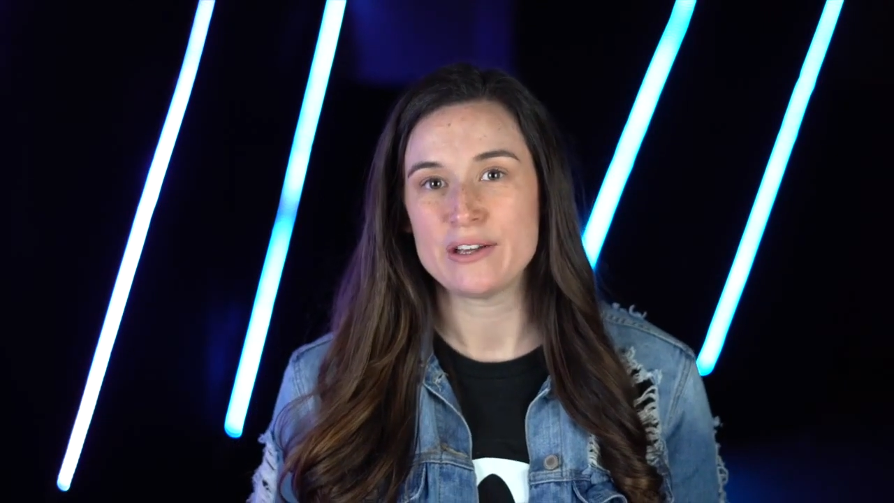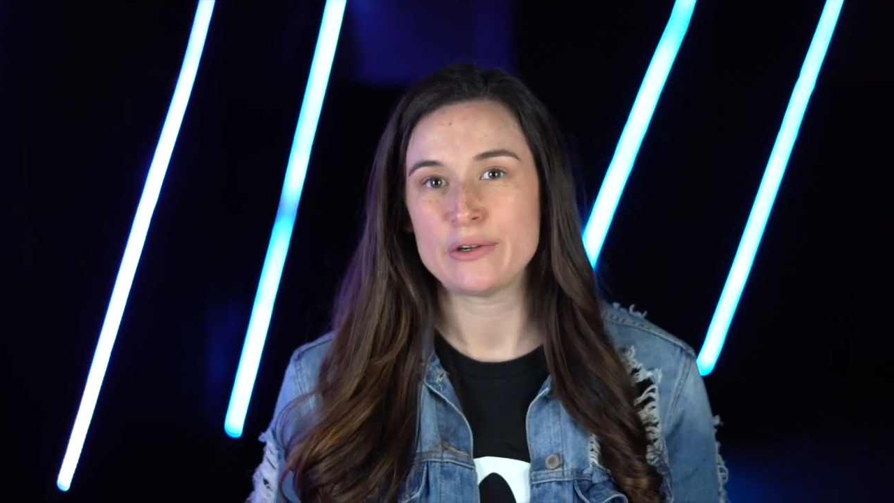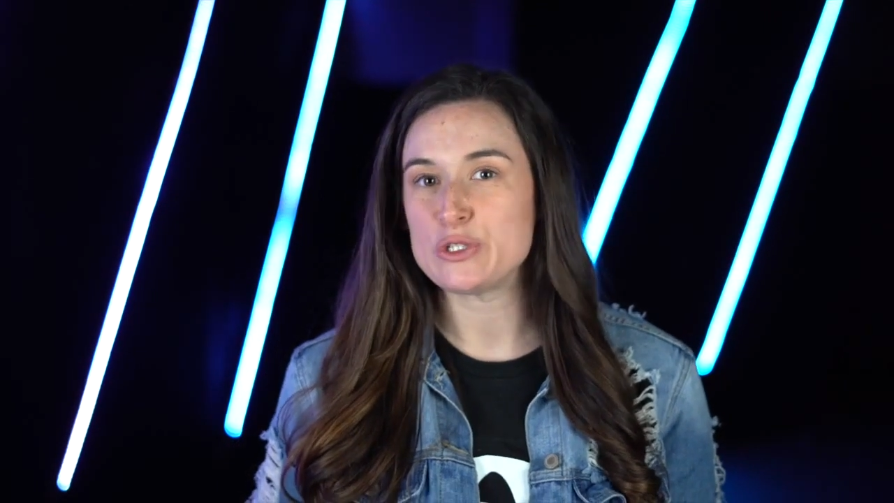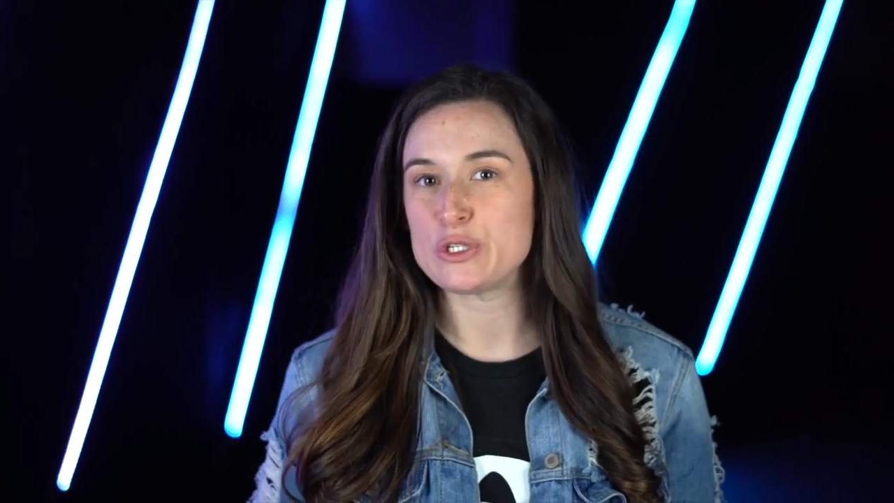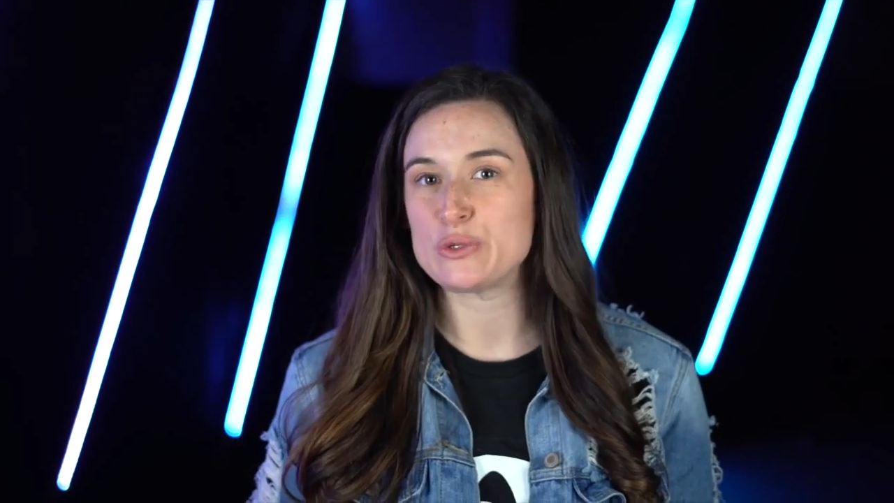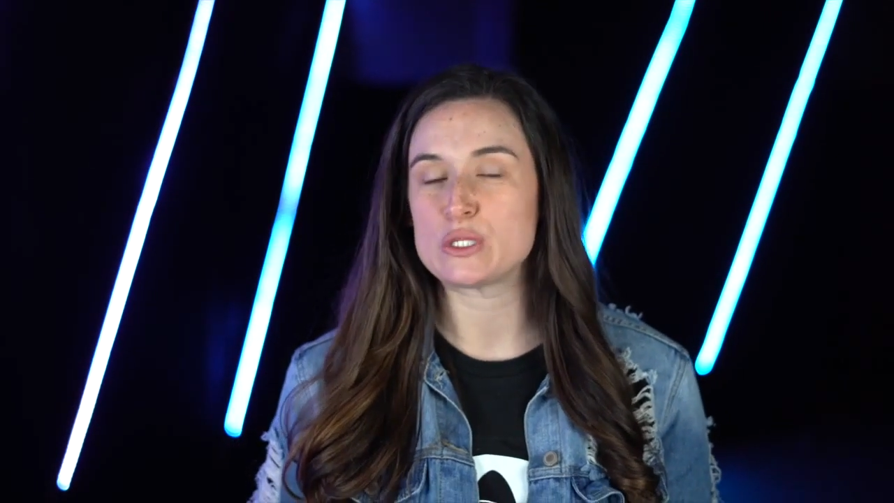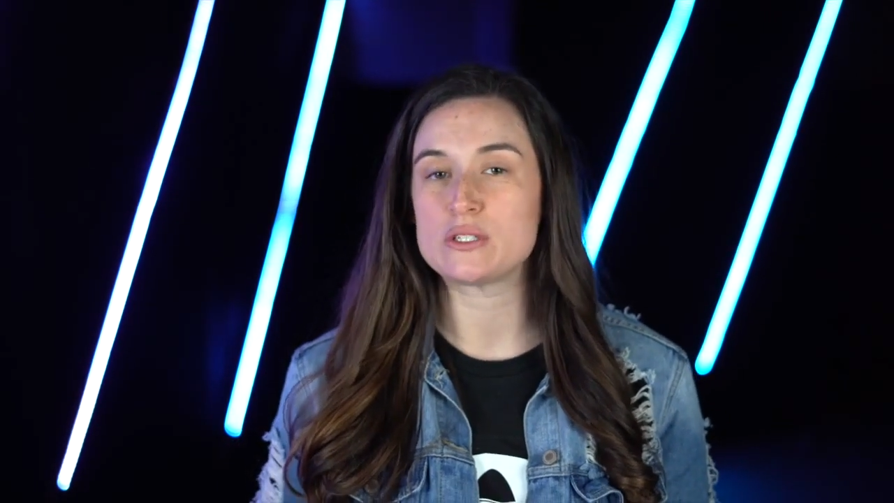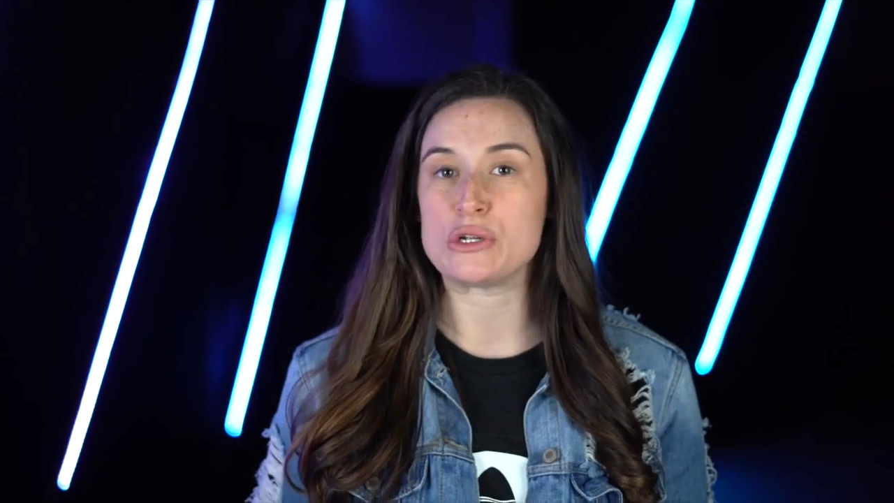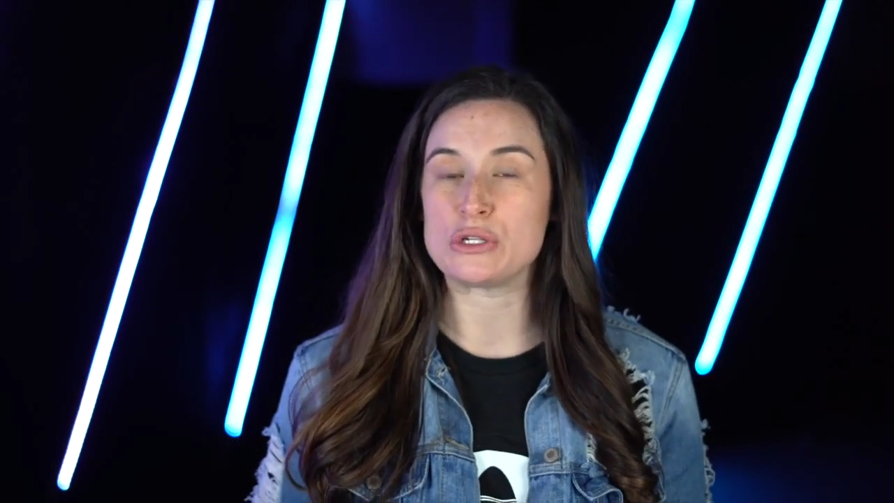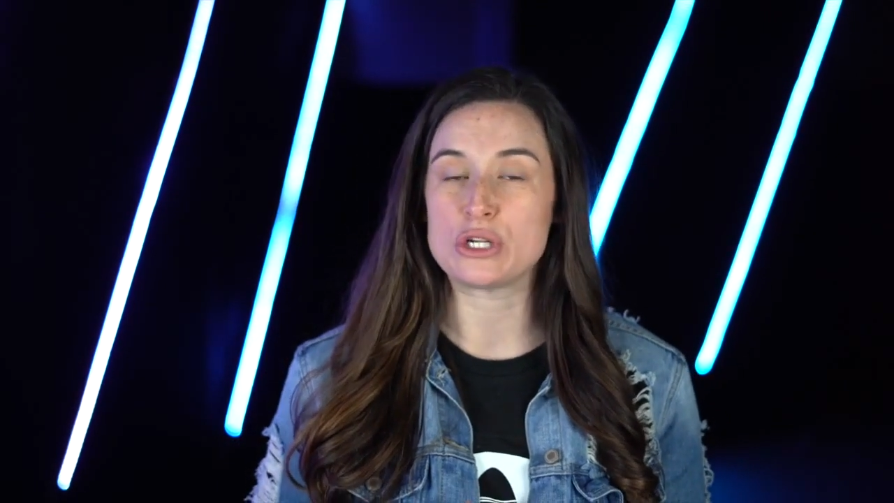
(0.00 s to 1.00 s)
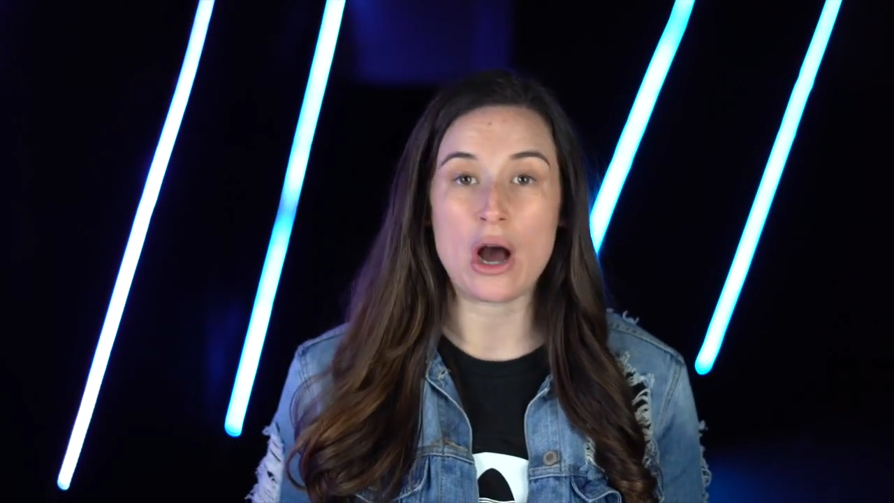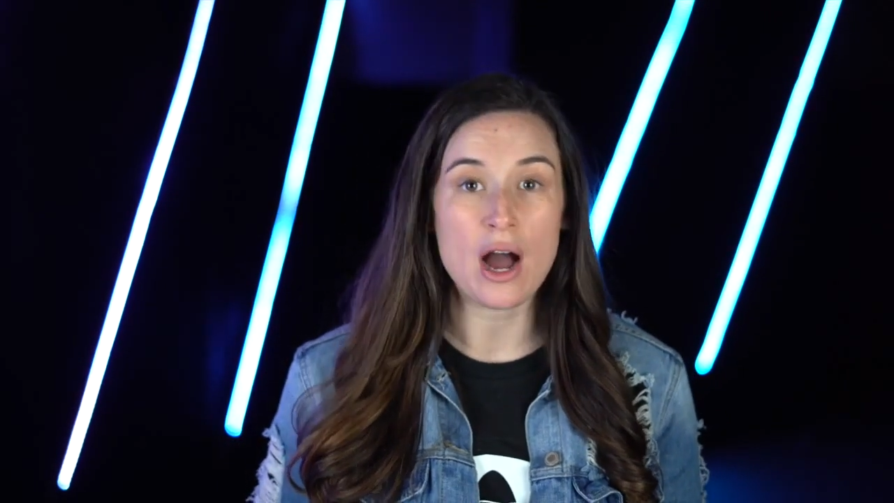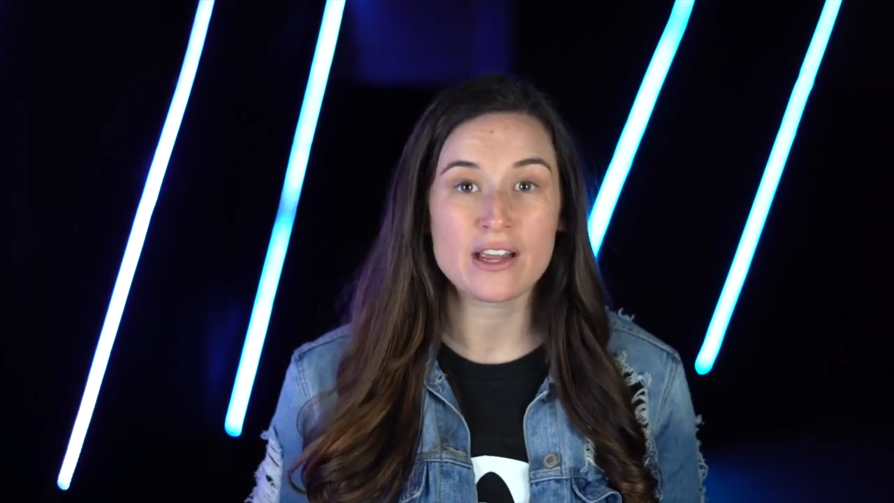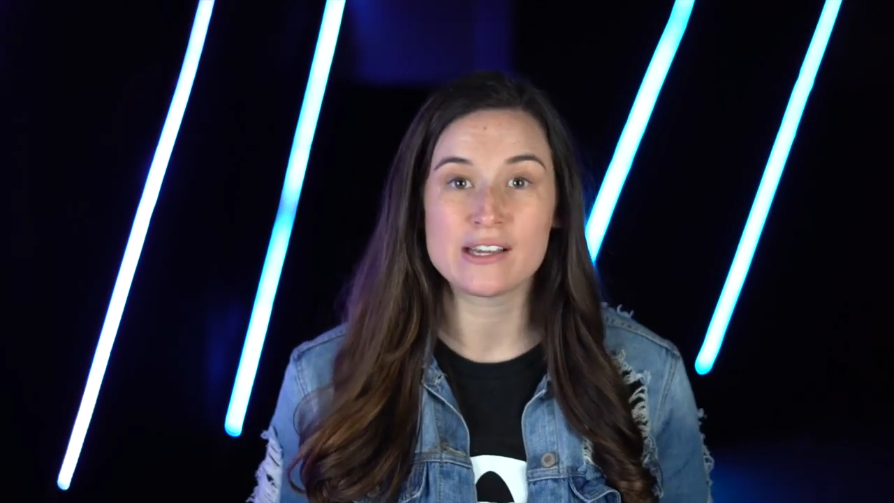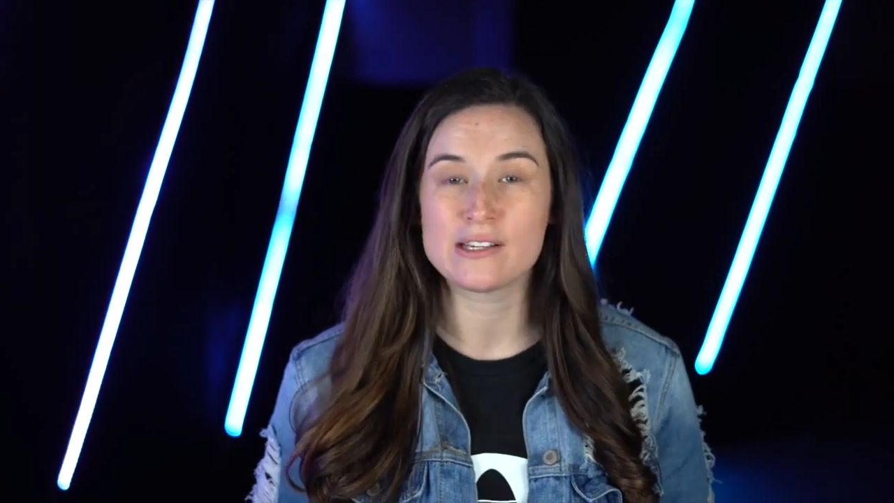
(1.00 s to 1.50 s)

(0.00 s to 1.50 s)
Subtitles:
who choose to talk